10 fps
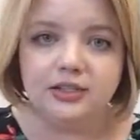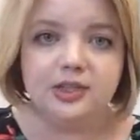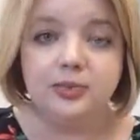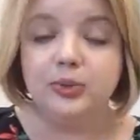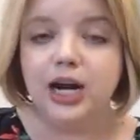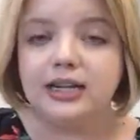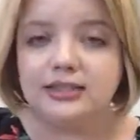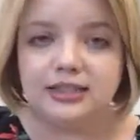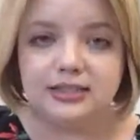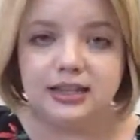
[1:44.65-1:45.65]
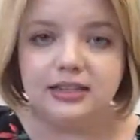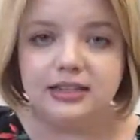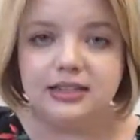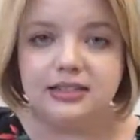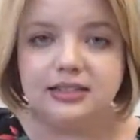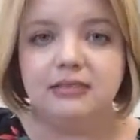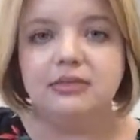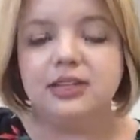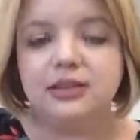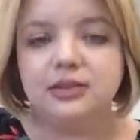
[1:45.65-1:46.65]
a surprising sentence,
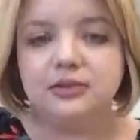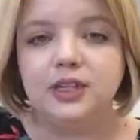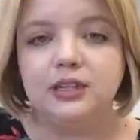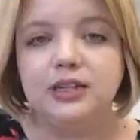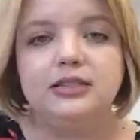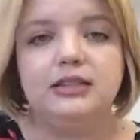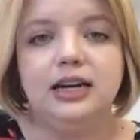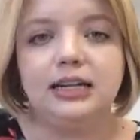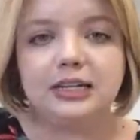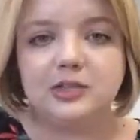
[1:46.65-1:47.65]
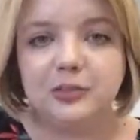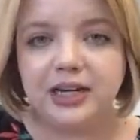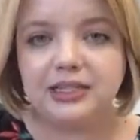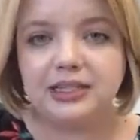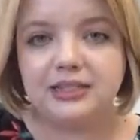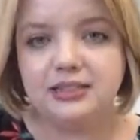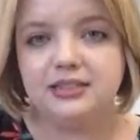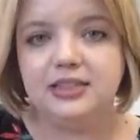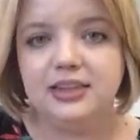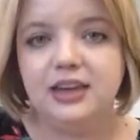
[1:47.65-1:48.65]
something that the reader is not expecting to
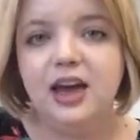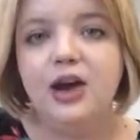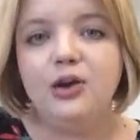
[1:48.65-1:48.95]
see